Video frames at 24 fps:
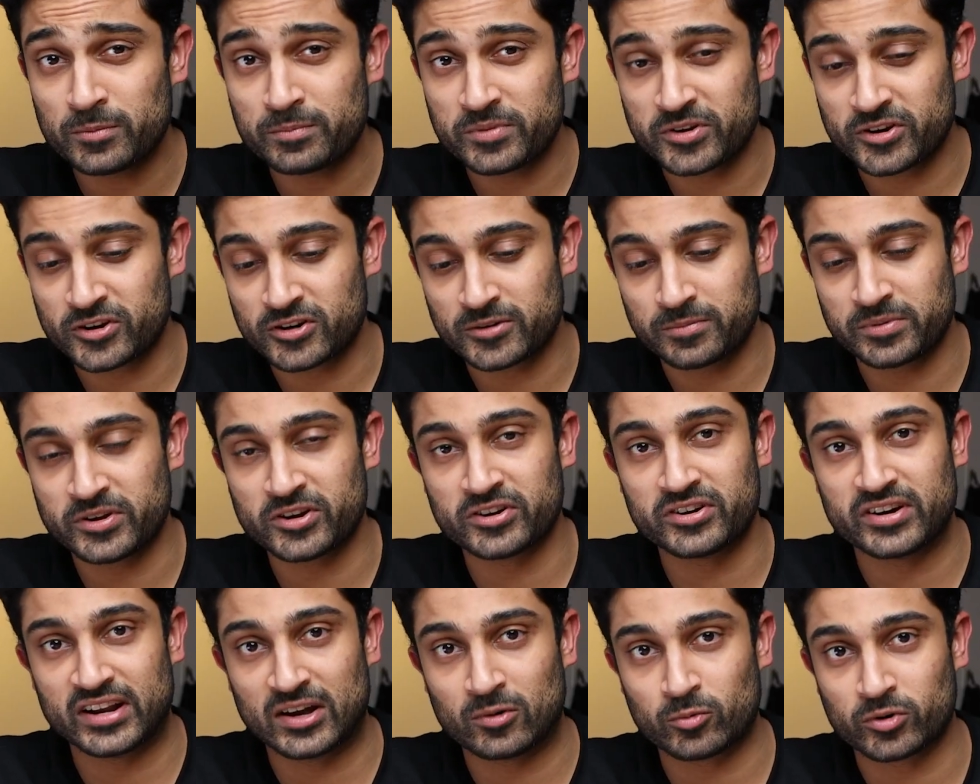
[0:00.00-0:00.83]
what a
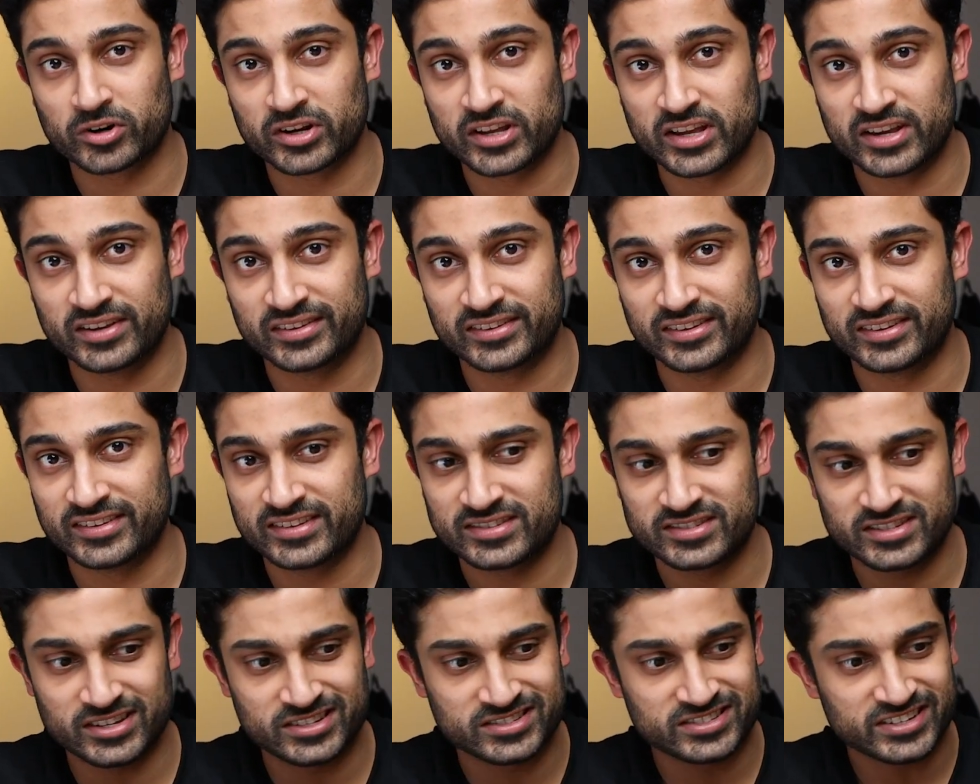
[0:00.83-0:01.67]
peer-to-peer network is,
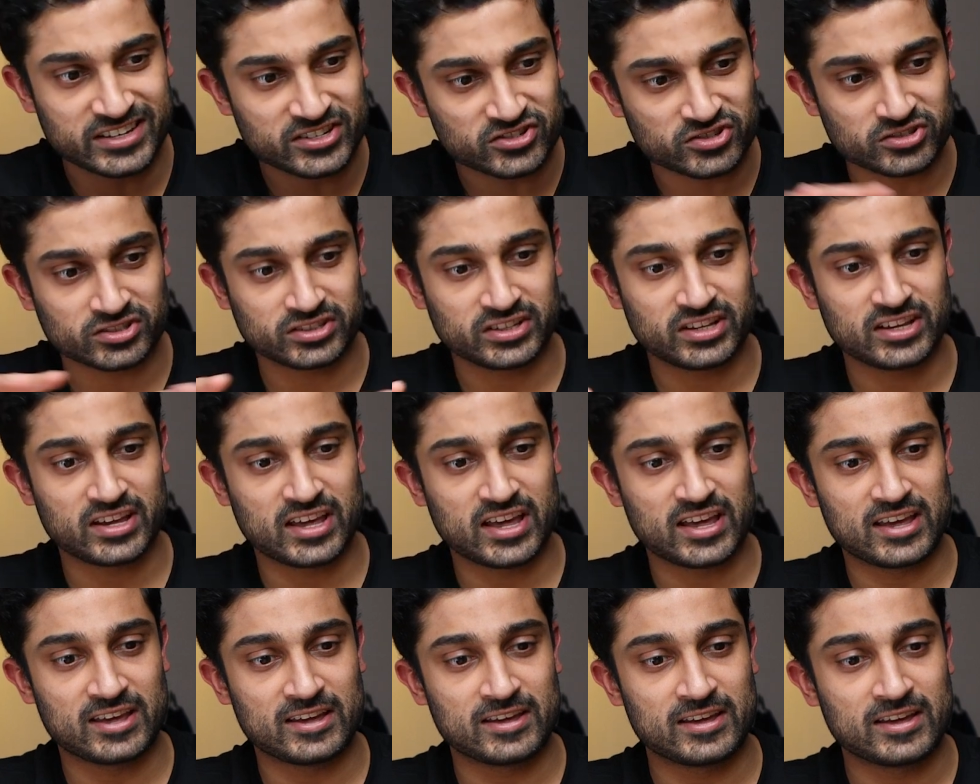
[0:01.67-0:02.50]
it's
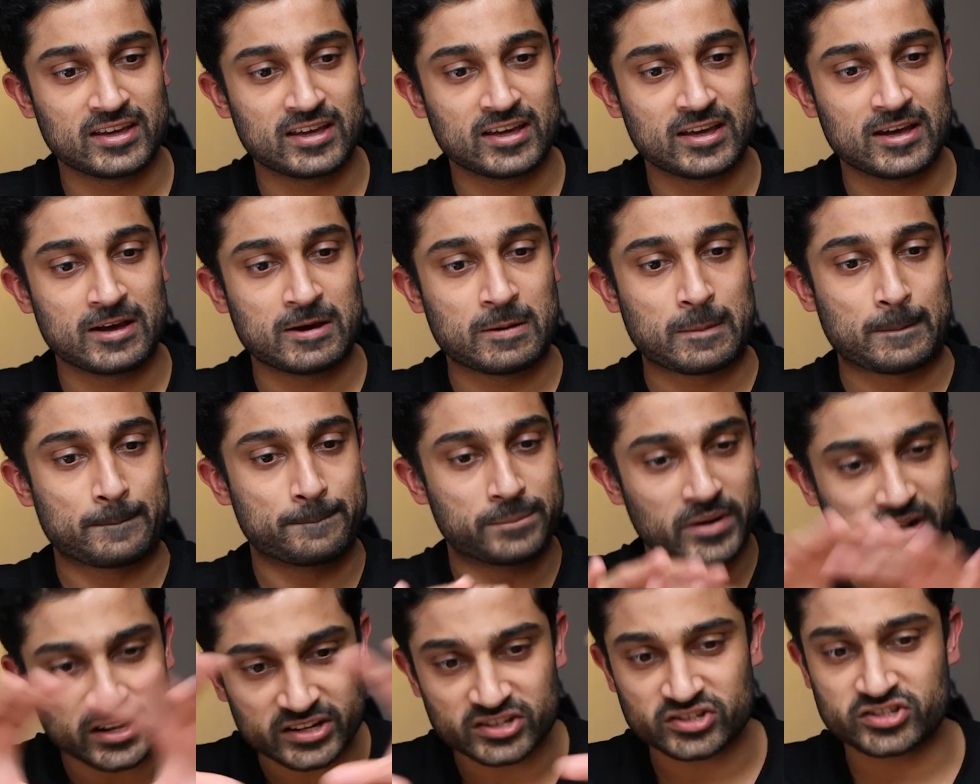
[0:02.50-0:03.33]
essentially a
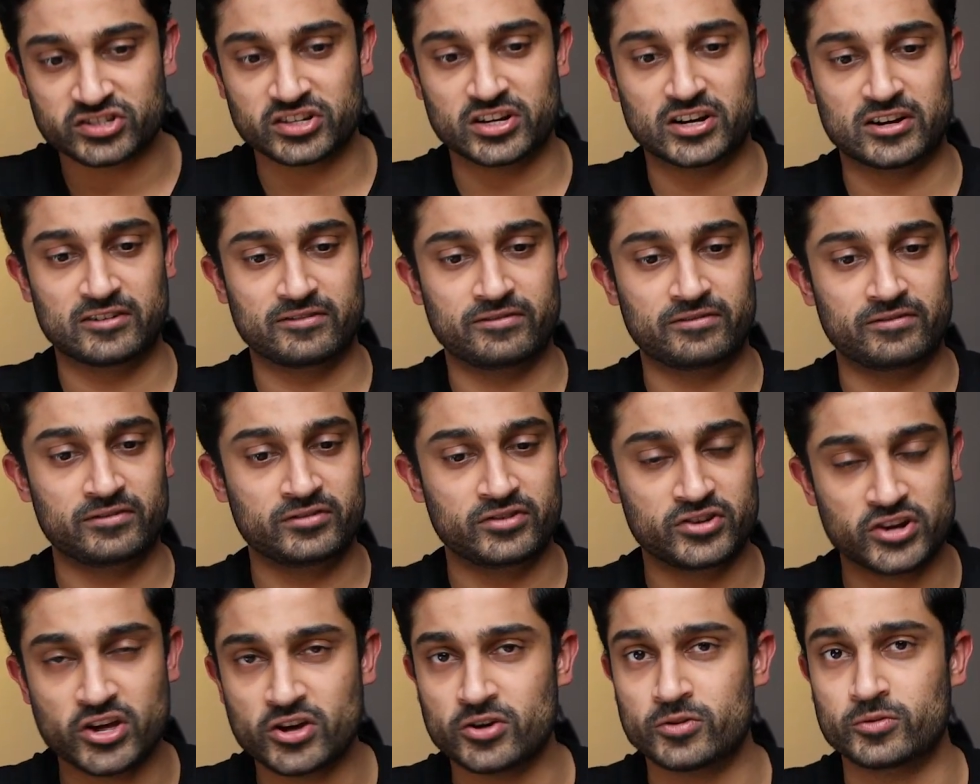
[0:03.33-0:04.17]
bunch of
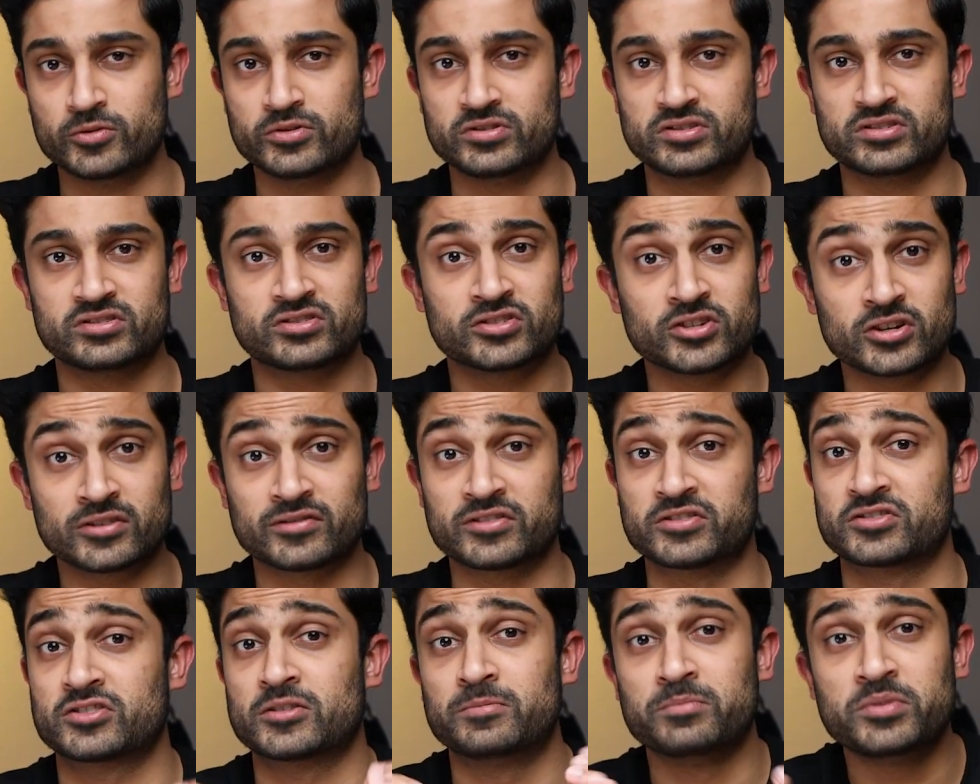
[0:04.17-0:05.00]
nodes,
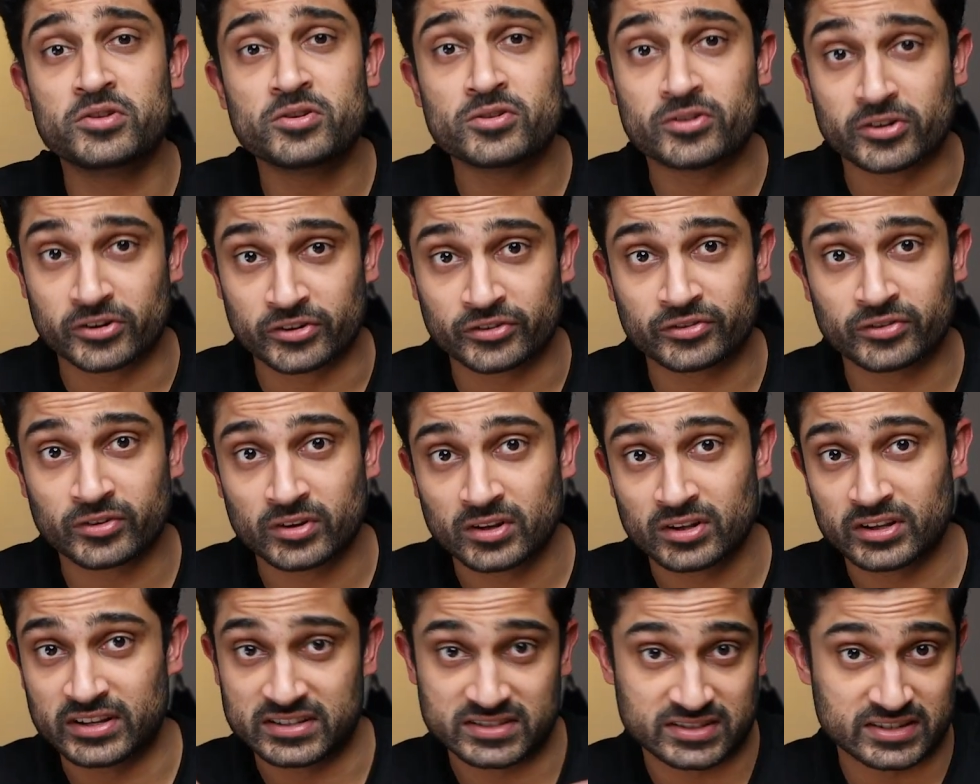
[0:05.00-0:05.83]
servers, computers,
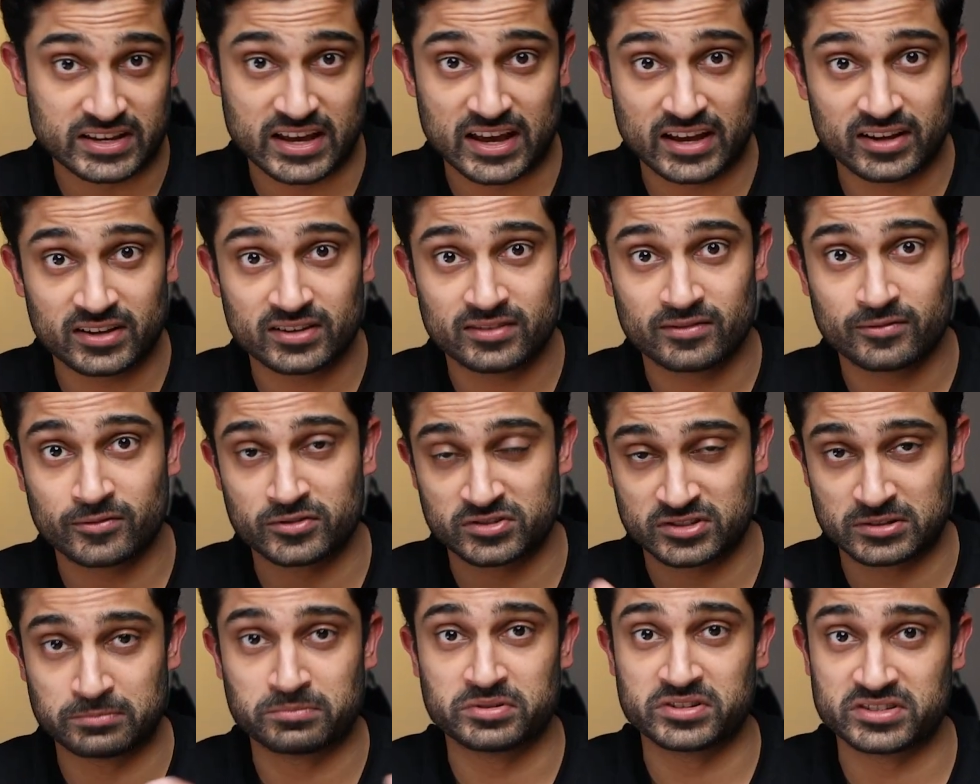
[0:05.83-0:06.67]
let's say,
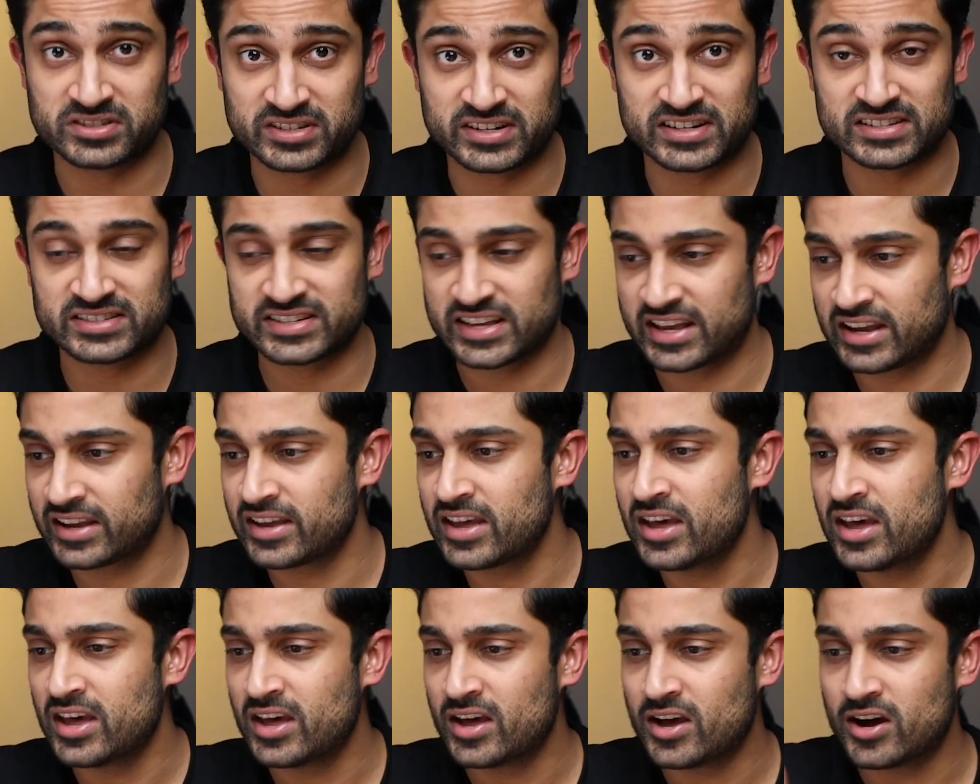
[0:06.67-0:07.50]
for simplicity's
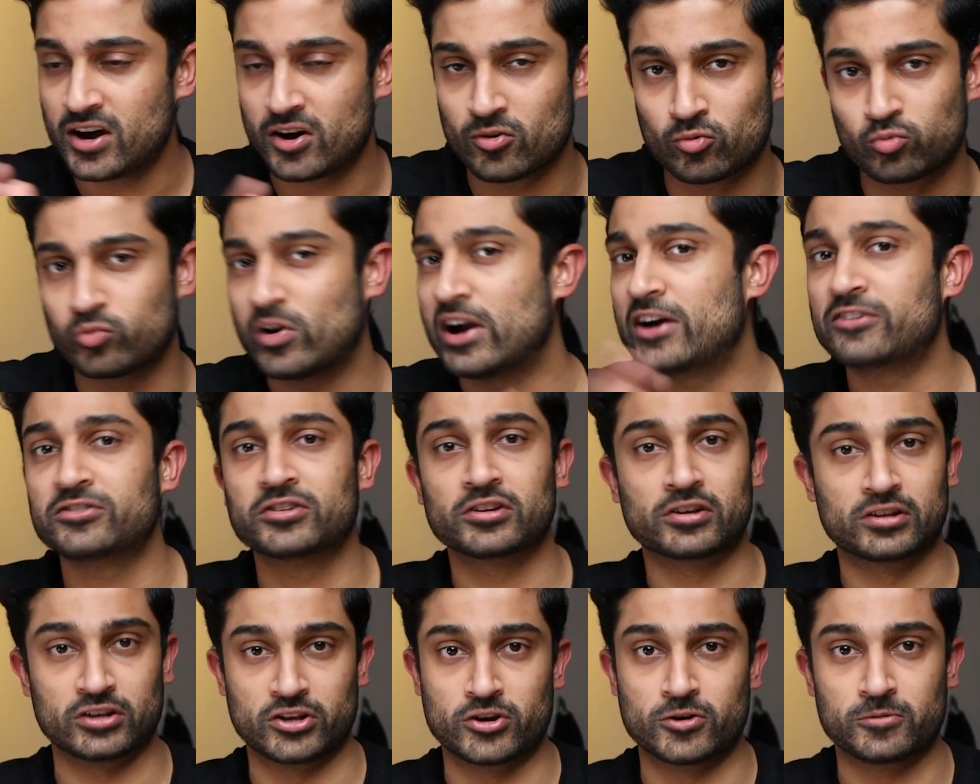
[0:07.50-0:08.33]
sake,
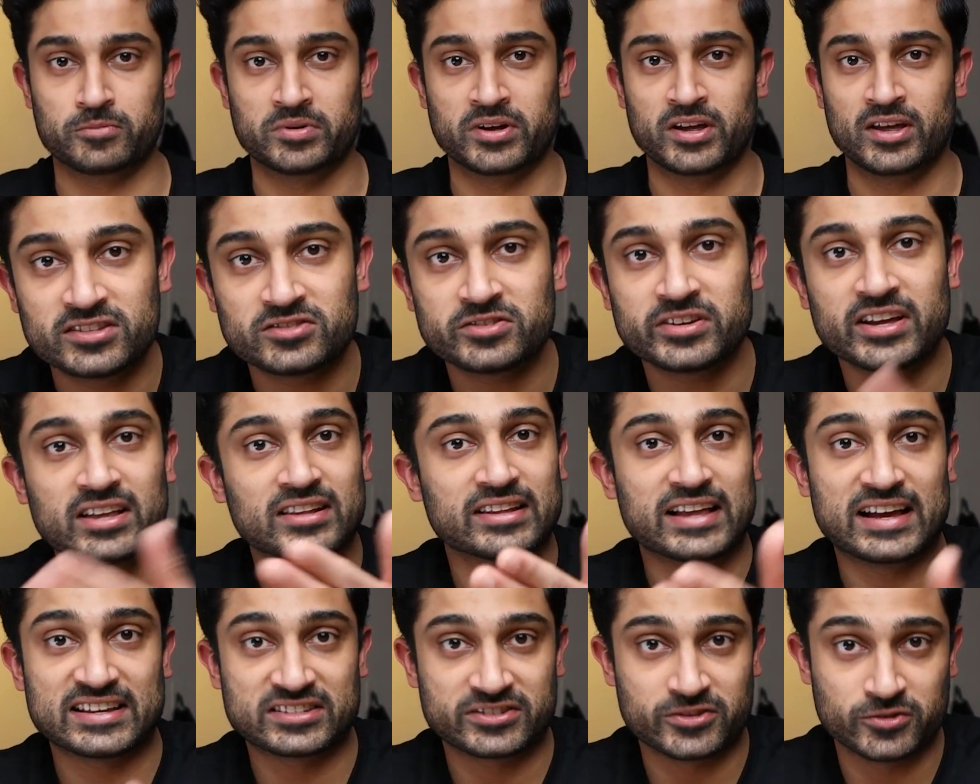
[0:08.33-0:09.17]
around the globe. Let's look
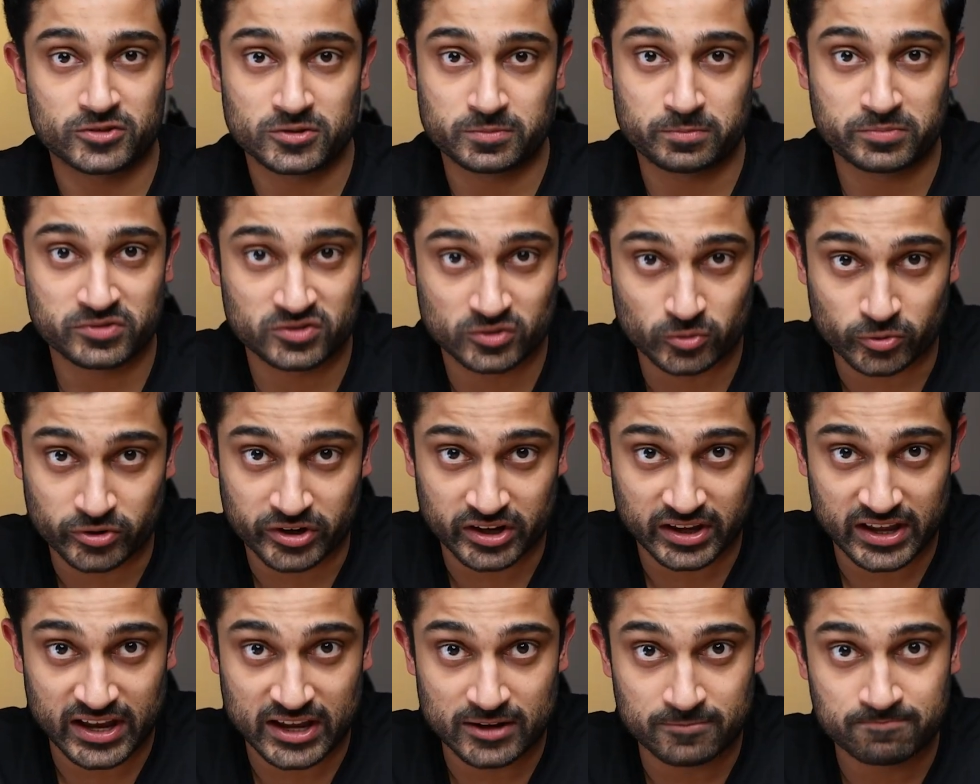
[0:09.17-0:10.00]
at Laszlo's
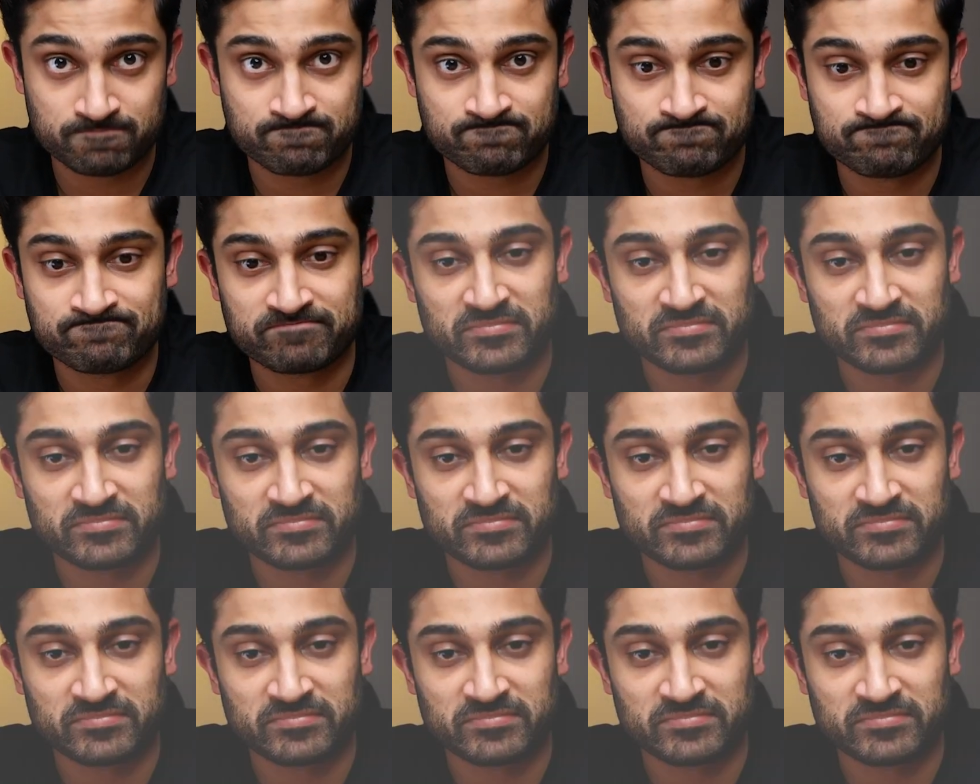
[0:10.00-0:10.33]
story again.